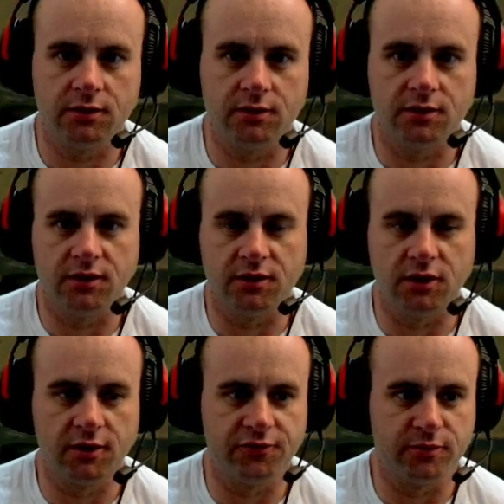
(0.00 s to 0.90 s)
And
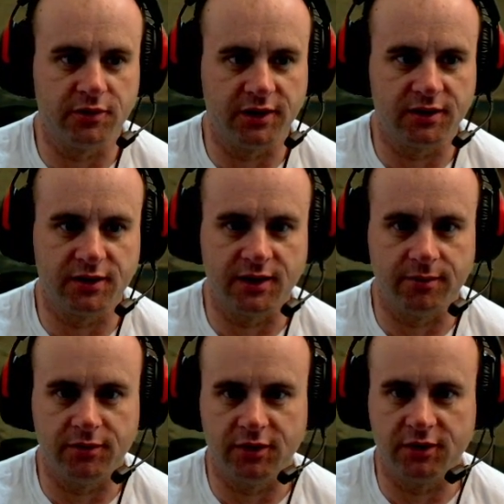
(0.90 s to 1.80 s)
all of them, like, not
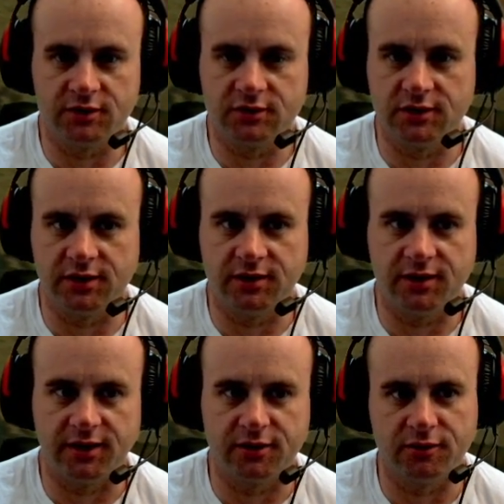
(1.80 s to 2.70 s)
meetings that
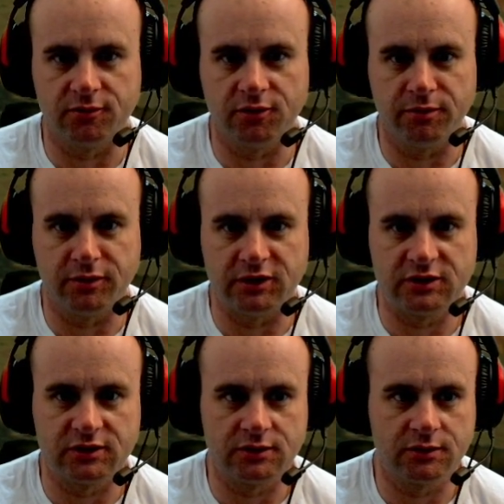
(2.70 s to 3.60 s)
I could really miss.